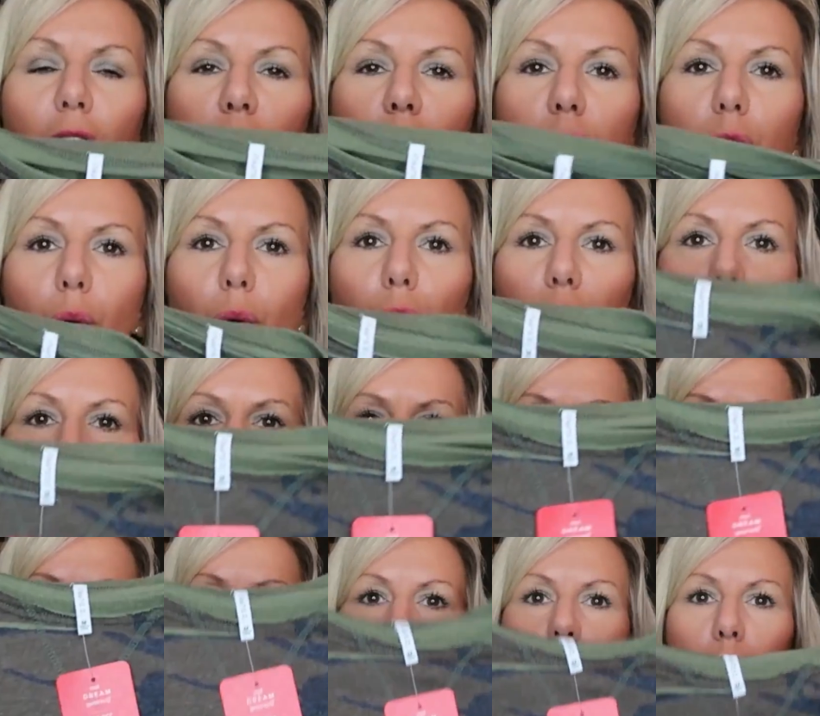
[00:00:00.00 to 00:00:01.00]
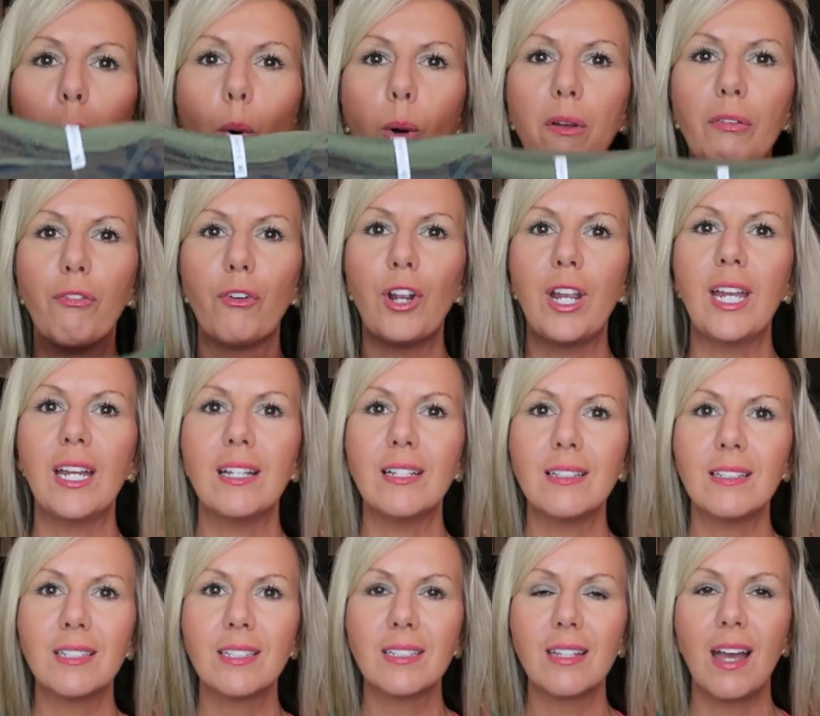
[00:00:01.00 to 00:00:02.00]
your
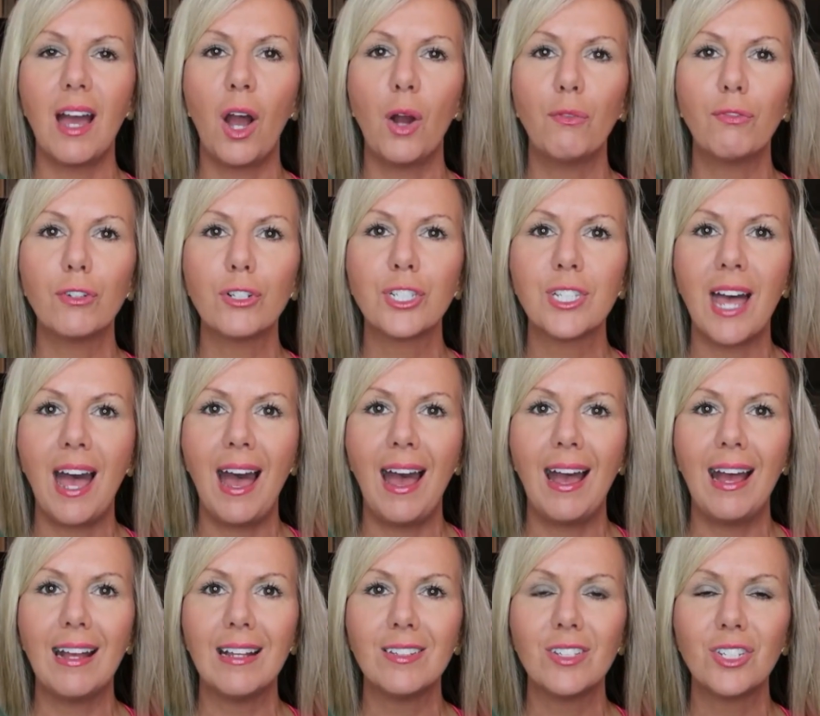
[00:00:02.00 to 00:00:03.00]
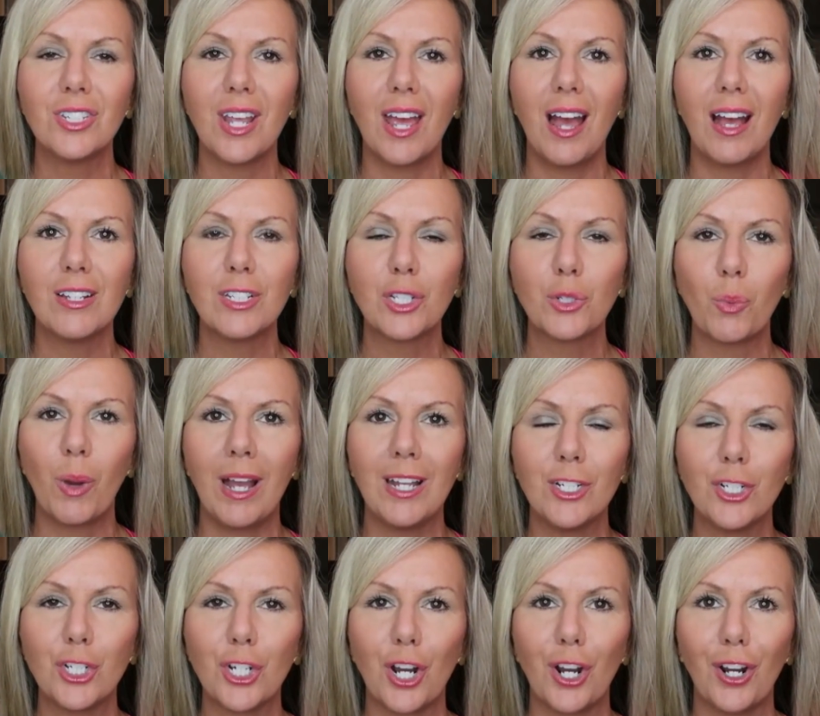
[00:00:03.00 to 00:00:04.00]
boyfriend's oversized
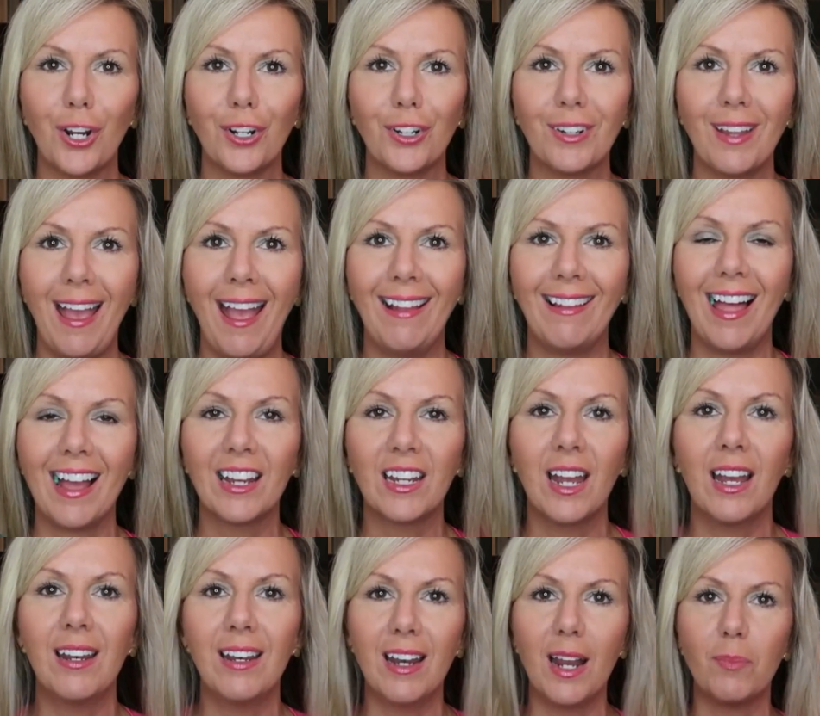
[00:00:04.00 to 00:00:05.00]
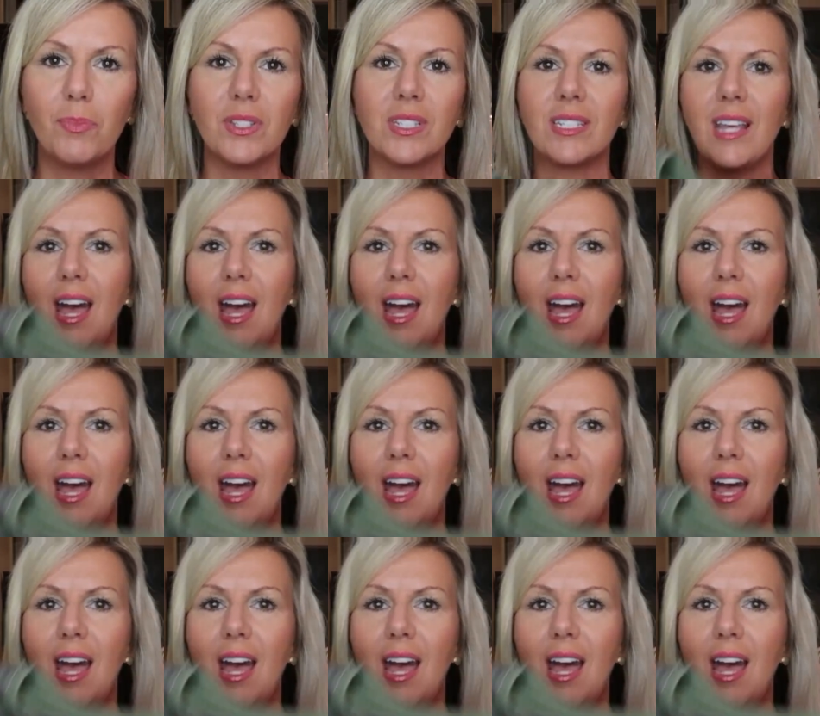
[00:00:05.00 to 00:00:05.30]
sweatshirt and like cut it up the